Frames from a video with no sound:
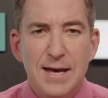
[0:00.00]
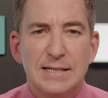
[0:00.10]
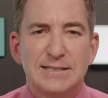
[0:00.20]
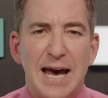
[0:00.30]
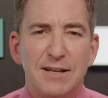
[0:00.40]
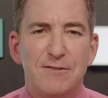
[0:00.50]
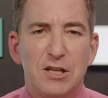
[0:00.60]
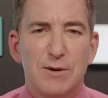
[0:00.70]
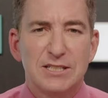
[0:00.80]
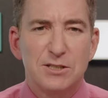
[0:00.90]
Sadly, the
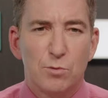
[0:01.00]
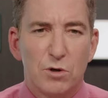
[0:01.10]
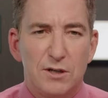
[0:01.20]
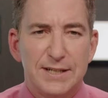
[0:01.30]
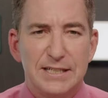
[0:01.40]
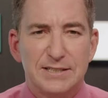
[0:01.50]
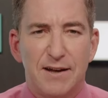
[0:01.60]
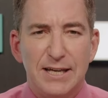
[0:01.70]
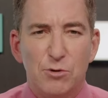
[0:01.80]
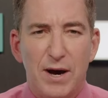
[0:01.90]
U S and the world has
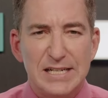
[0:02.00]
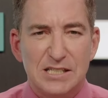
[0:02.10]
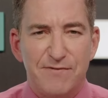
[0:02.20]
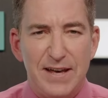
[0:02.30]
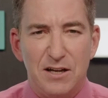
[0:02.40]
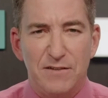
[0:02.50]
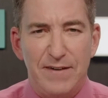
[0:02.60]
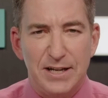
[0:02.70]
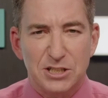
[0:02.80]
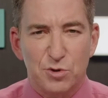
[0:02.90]
likewise failed
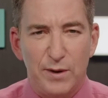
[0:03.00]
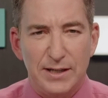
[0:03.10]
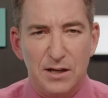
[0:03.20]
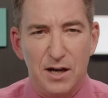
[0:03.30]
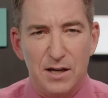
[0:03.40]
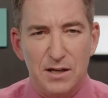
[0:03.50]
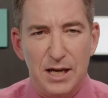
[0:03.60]
Venezuela